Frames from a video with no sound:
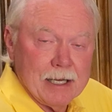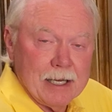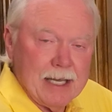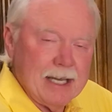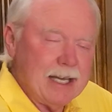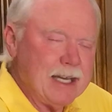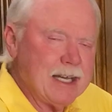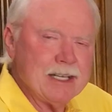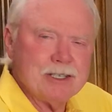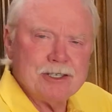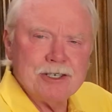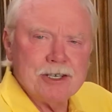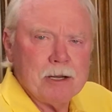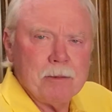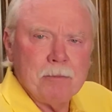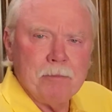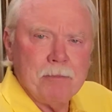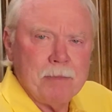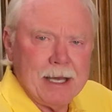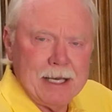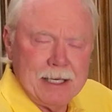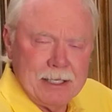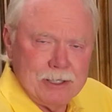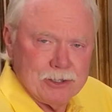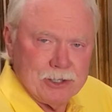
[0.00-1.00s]
It's an
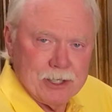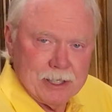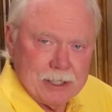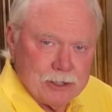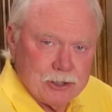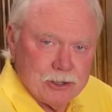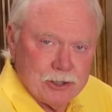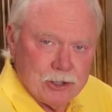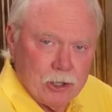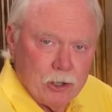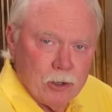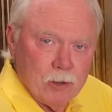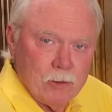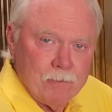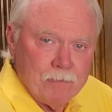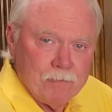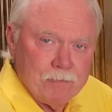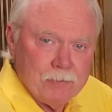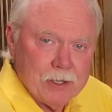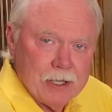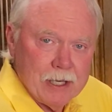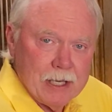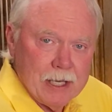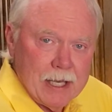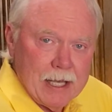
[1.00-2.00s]
amazing show,
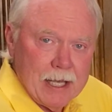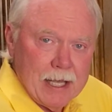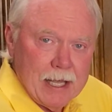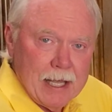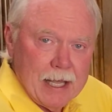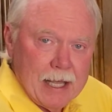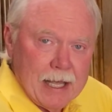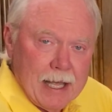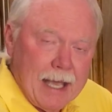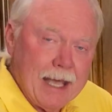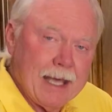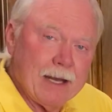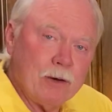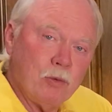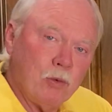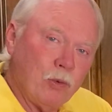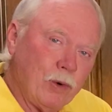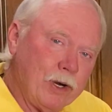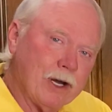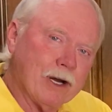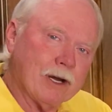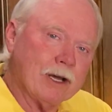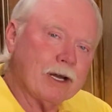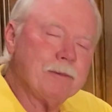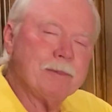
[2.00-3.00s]
and
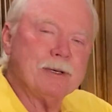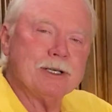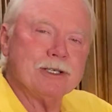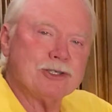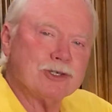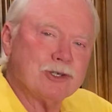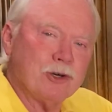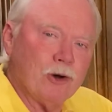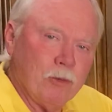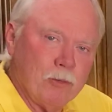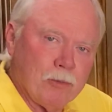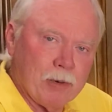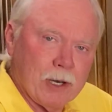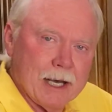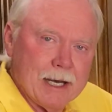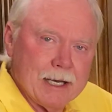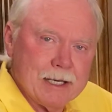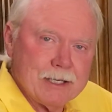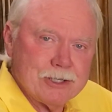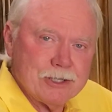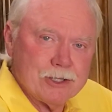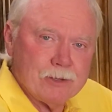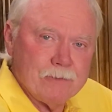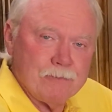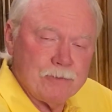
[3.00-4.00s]
we are going to be so
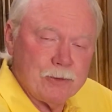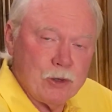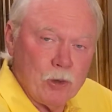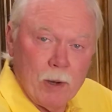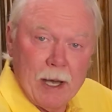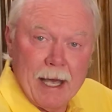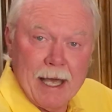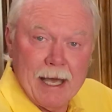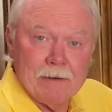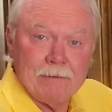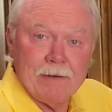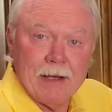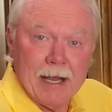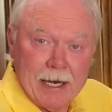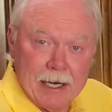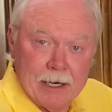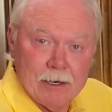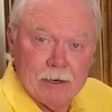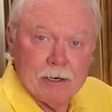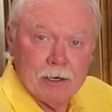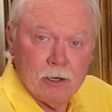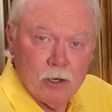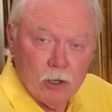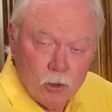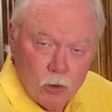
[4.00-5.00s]
blessed to have
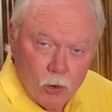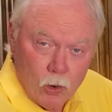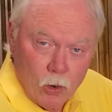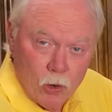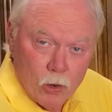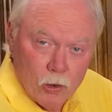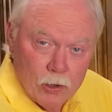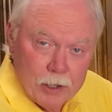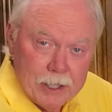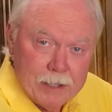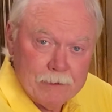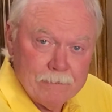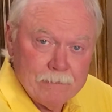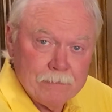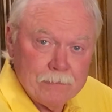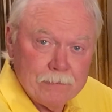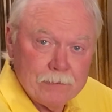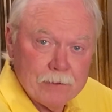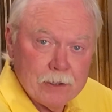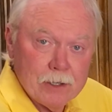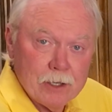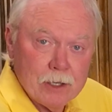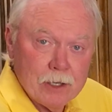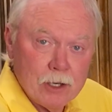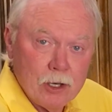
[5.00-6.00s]
Aaron LaCroix,
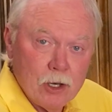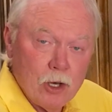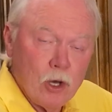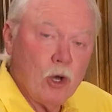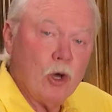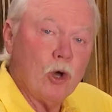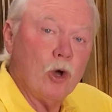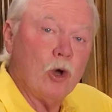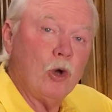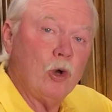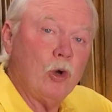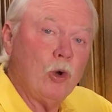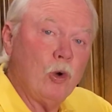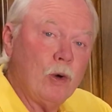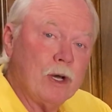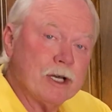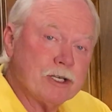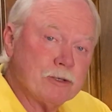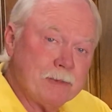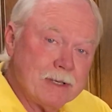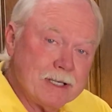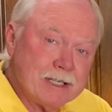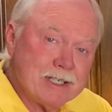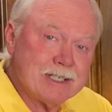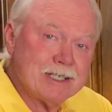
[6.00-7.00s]
who
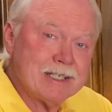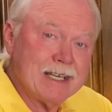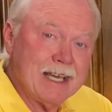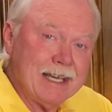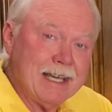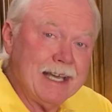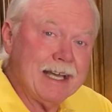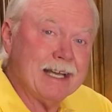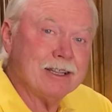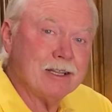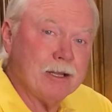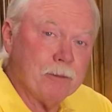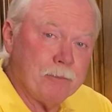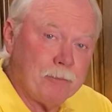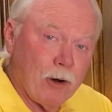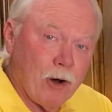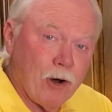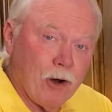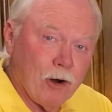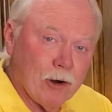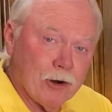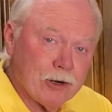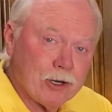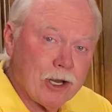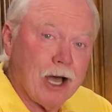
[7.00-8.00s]
has been singing the
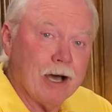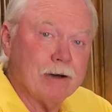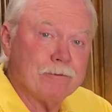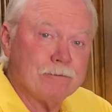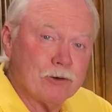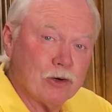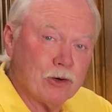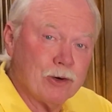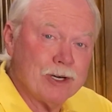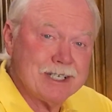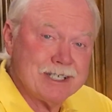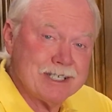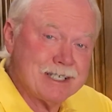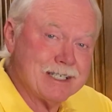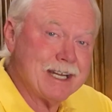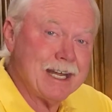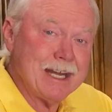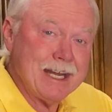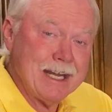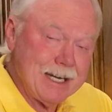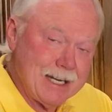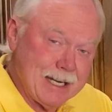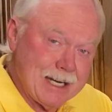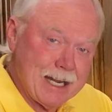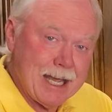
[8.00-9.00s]
part of
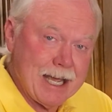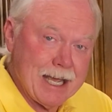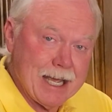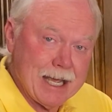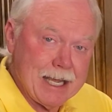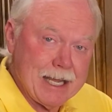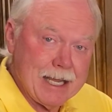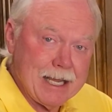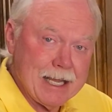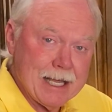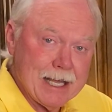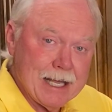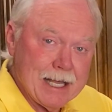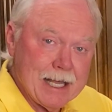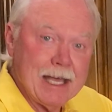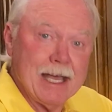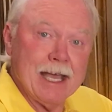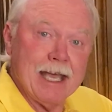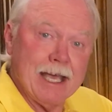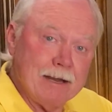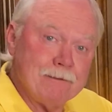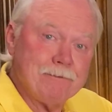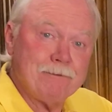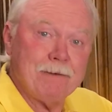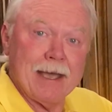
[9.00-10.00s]
Christine Day
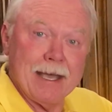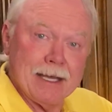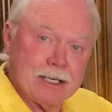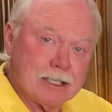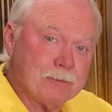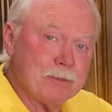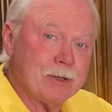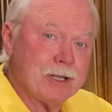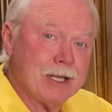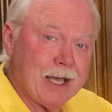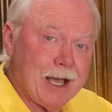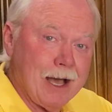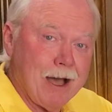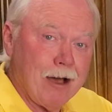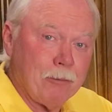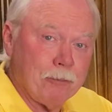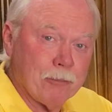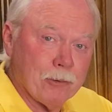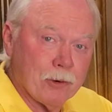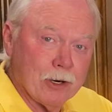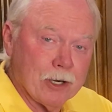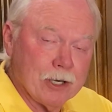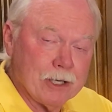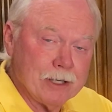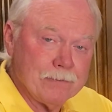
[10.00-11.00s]
in Phantom of the
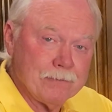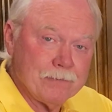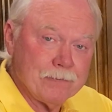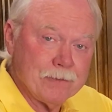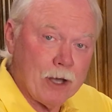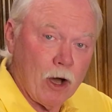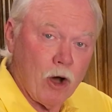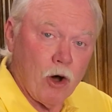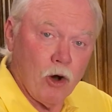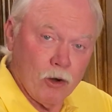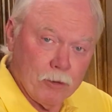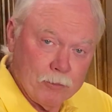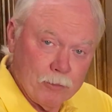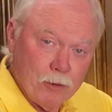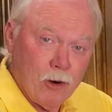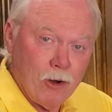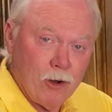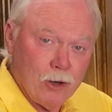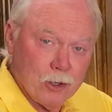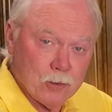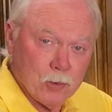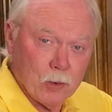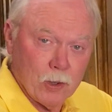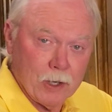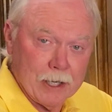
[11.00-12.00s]
Opera on
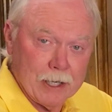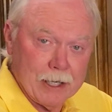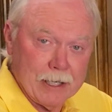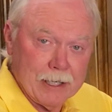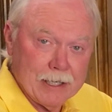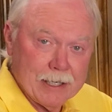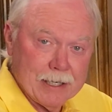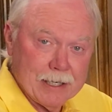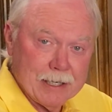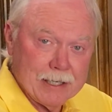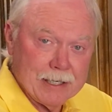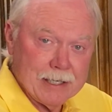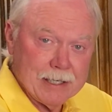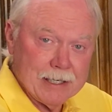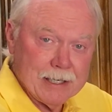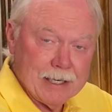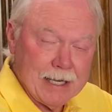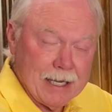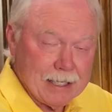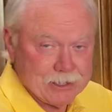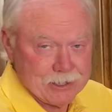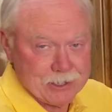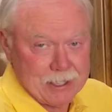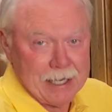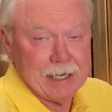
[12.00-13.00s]
Broadway
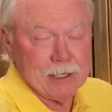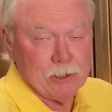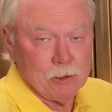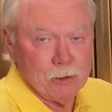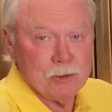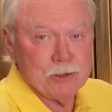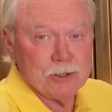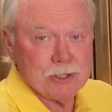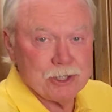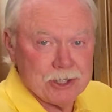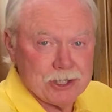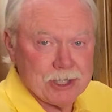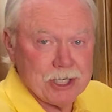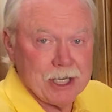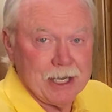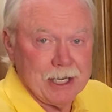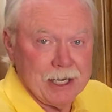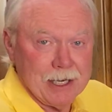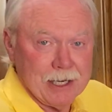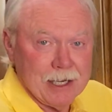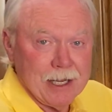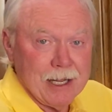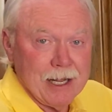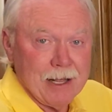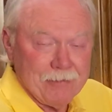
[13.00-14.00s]
at St. Luke's to
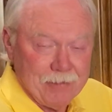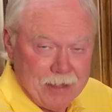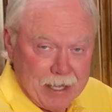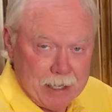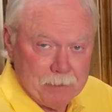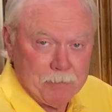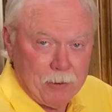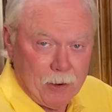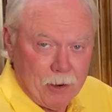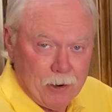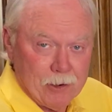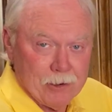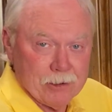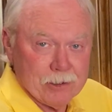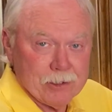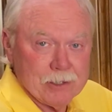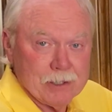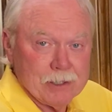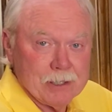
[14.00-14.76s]
sing that part.